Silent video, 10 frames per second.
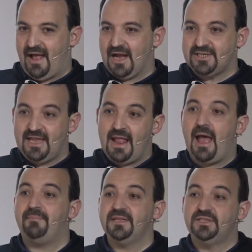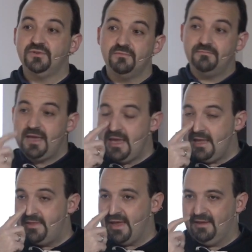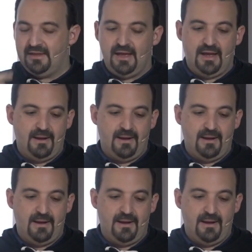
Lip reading: Actually, it happened to me that